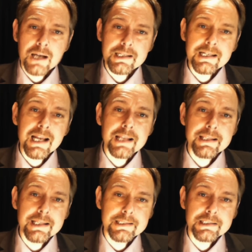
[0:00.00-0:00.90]
I declare
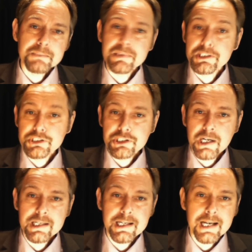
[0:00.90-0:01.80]
this to be the
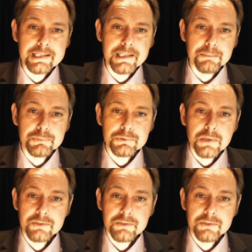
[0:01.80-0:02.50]
shining example